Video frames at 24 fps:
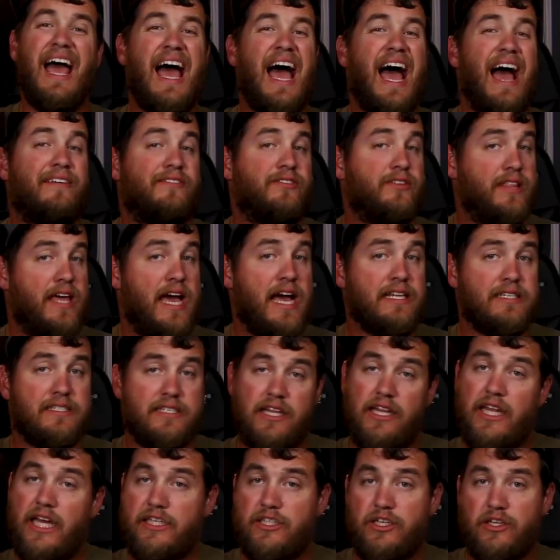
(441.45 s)
After that,
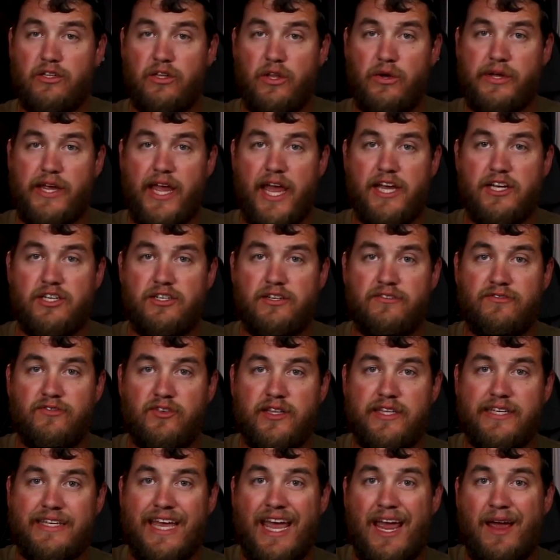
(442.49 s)
select your location for
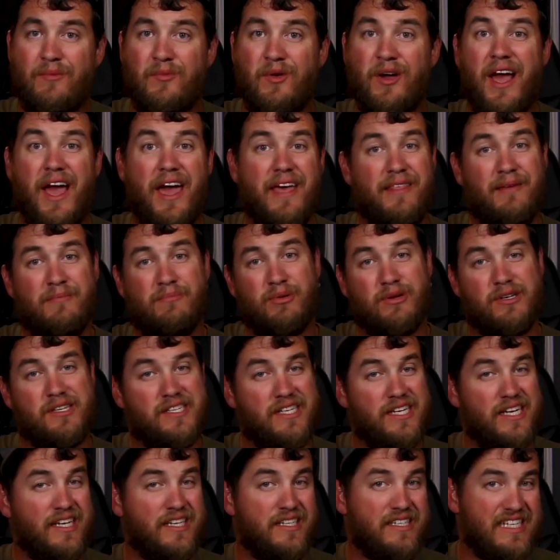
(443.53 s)
the camera and then
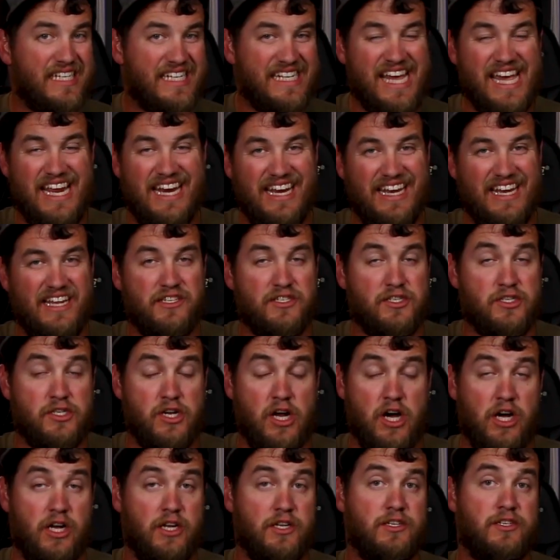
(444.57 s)
proceed to get it
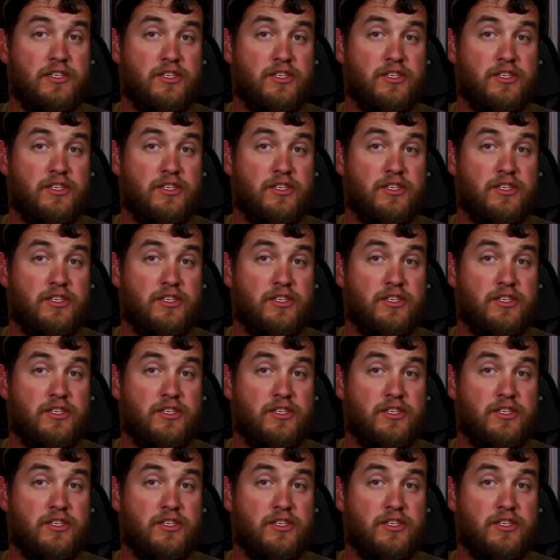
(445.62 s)
installed.